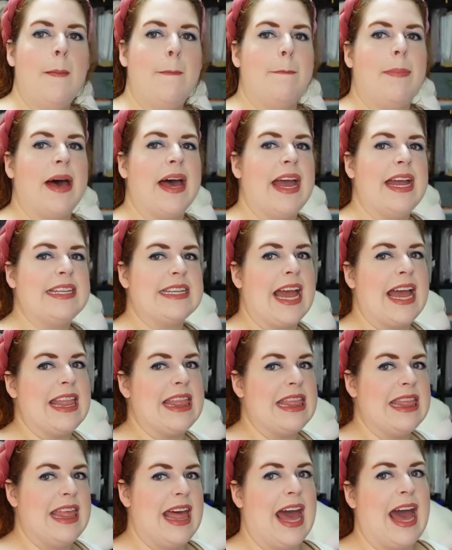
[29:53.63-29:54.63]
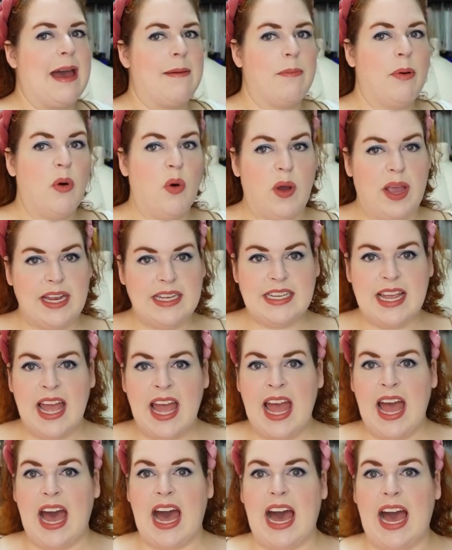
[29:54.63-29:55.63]
But at that point,
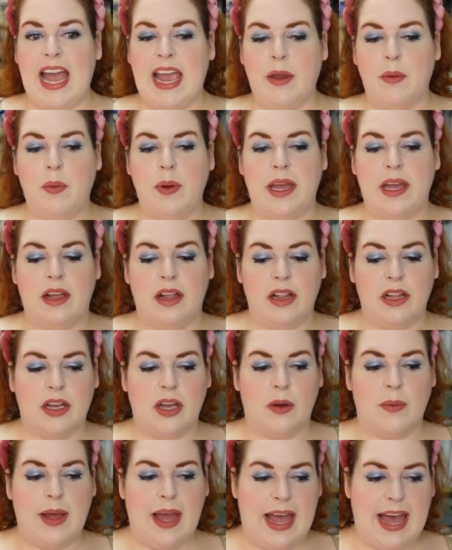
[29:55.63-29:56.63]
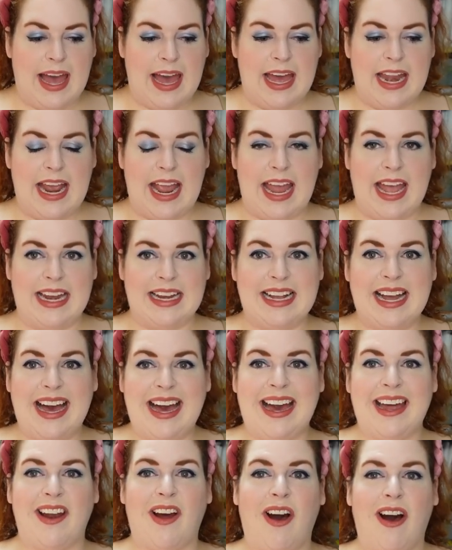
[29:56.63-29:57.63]
I will go ahead and
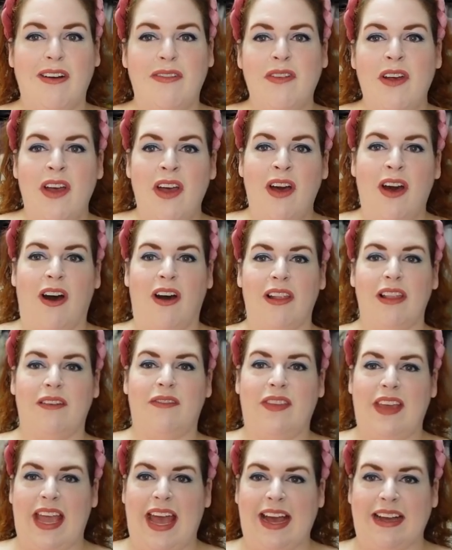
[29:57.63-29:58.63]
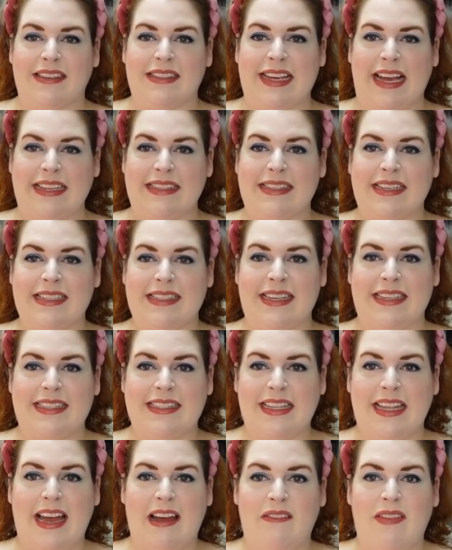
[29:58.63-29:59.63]
cut off all of the excess because I
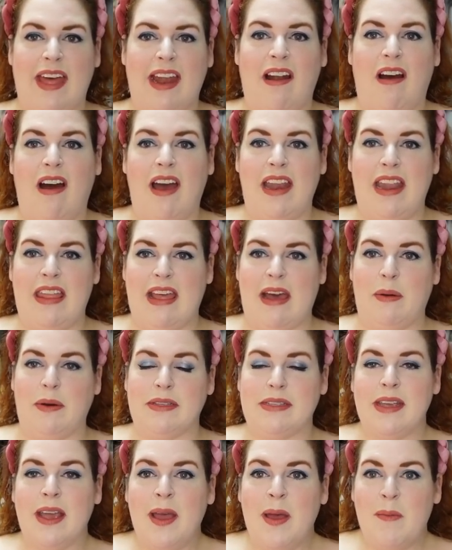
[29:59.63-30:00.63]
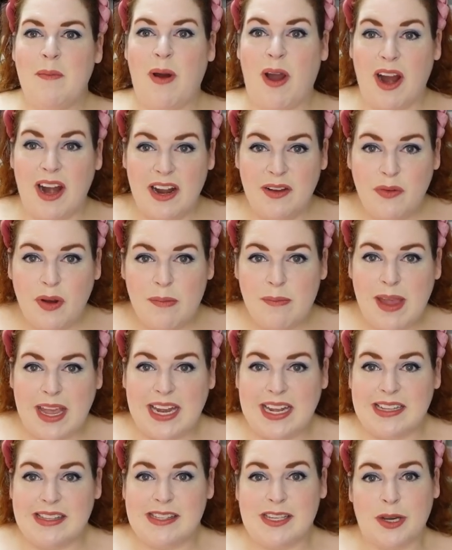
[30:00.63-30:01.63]
still have that on. And that was part of what
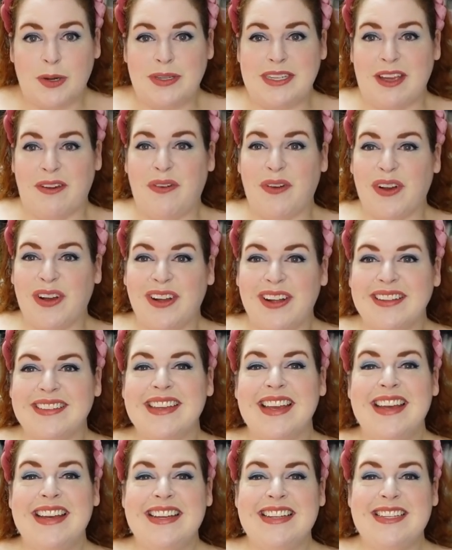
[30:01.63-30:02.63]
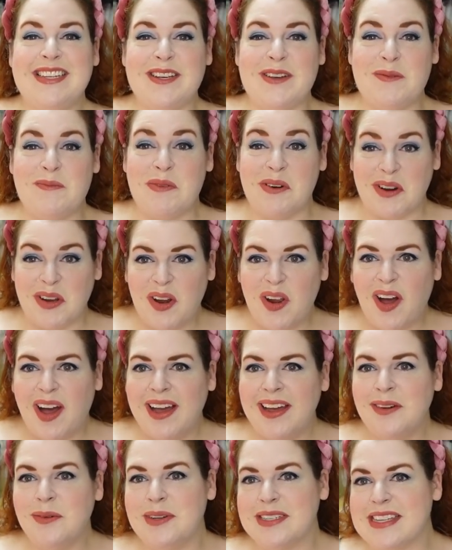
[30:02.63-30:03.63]
made it so difficult to put
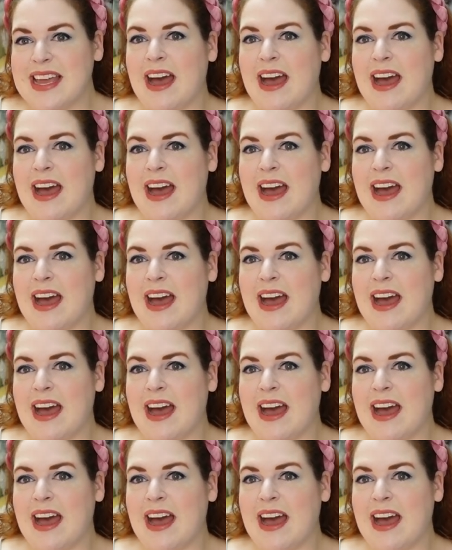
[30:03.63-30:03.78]
on, was